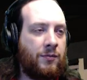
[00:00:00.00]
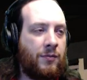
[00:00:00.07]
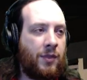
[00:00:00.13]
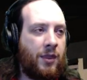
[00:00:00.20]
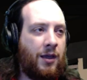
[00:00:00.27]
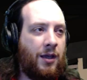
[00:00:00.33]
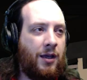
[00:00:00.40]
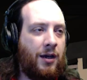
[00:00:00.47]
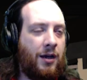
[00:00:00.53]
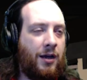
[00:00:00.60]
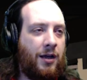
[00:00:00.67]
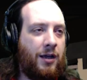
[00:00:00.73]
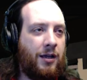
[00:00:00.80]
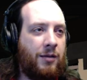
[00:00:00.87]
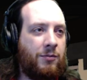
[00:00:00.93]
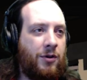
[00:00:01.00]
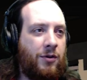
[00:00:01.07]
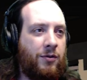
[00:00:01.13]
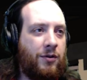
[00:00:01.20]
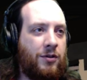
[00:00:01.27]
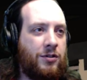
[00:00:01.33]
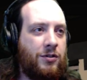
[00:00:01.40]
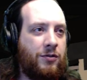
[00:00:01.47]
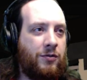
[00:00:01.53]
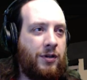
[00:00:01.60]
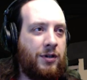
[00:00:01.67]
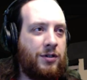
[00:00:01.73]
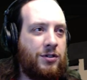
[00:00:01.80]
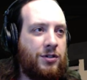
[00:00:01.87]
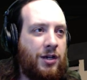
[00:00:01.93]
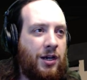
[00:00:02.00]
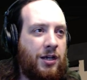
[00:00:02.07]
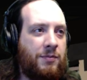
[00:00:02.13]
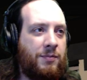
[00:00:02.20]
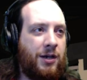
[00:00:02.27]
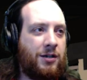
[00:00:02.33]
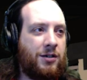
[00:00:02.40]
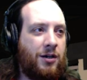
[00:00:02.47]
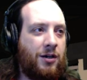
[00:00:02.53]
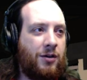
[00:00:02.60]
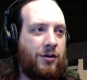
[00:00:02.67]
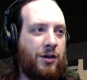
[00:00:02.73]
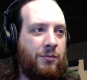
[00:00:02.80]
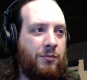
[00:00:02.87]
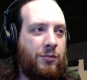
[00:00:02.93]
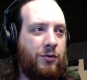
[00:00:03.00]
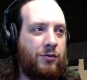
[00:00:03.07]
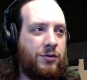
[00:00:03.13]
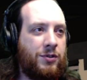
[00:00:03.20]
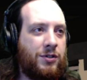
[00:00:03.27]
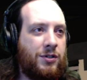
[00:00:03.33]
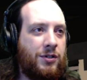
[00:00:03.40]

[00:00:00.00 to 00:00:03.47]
And I am going to enchant my Tartarite boots.